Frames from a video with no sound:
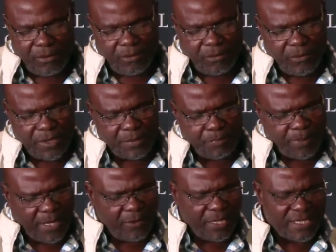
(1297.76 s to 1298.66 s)
which
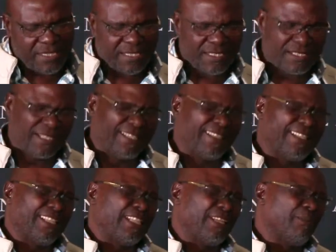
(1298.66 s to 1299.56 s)
powers in
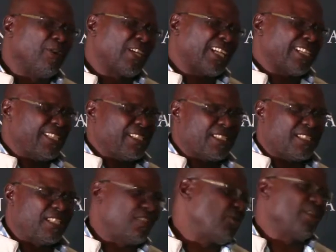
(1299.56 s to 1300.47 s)
the democratic
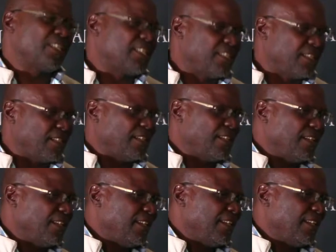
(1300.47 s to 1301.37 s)
situation,
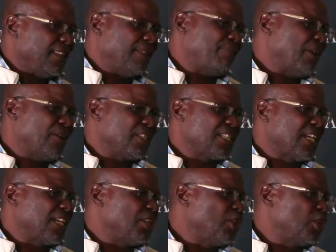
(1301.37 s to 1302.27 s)
the powers
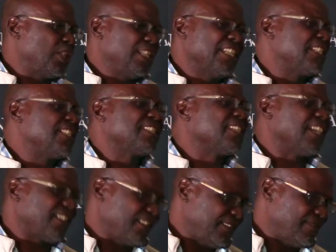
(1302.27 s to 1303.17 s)
are not
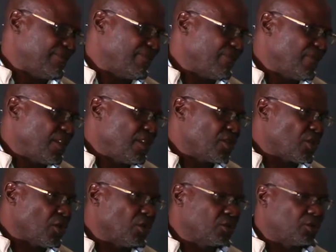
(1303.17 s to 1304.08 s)
necessary.
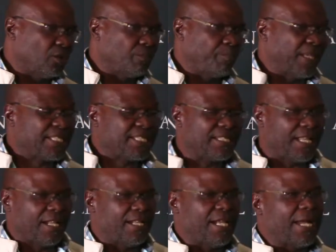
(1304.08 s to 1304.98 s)
So
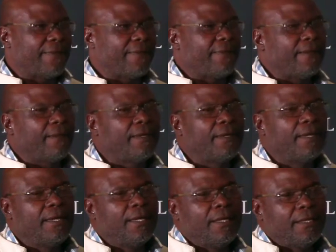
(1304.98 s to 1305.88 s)
personally, I think
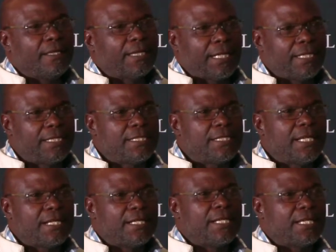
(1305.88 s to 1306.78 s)
the
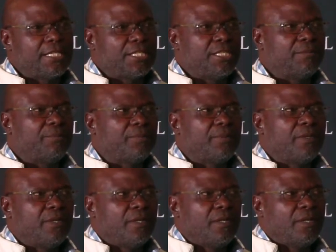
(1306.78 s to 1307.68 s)
traditional leadership,
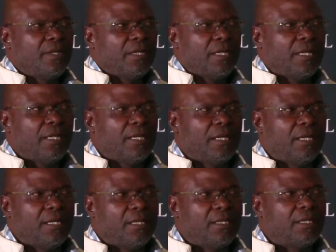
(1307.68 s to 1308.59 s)

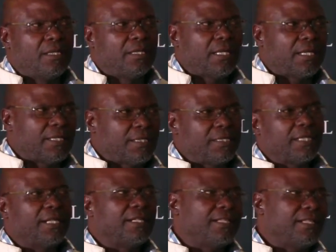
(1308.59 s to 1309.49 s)
the
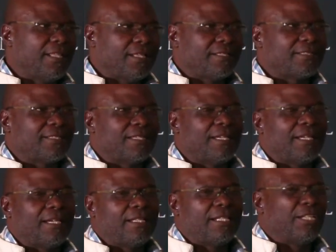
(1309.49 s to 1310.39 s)
traditional leaders,
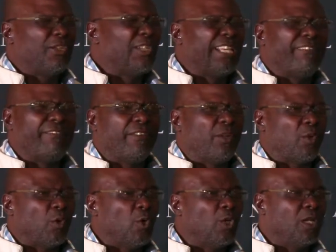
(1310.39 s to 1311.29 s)
they don't have a
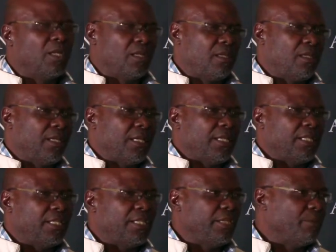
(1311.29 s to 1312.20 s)
role
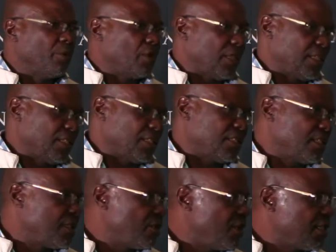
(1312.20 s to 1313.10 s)
in a democratic
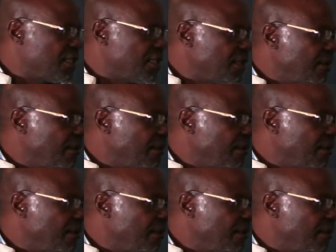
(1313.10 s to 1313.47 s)
situation.